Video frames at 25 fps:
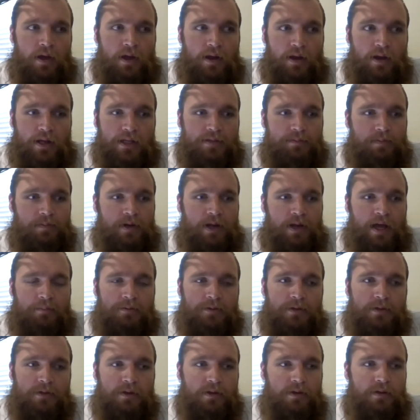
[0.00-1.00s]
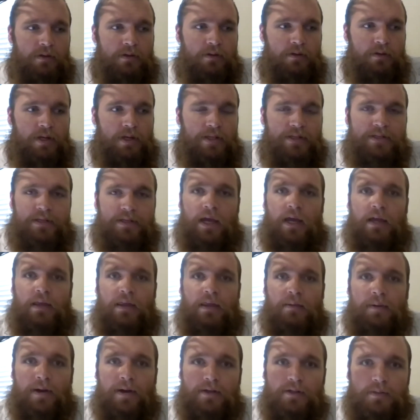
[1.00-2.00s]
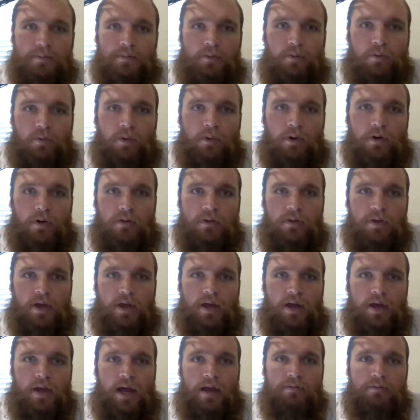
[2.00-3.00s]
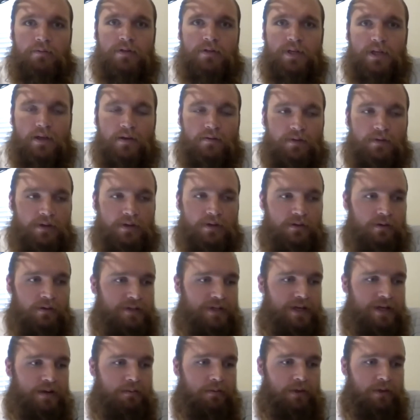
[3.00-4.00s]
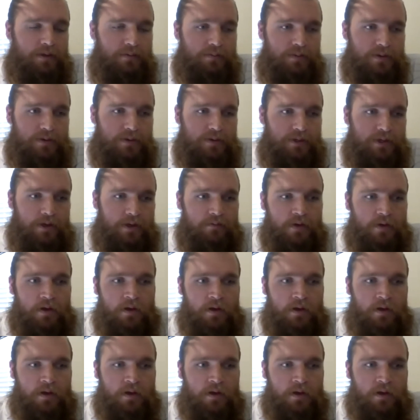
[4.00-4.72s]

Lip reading: And it's been absolutely insane the amount of support that I've received and Timothy's received.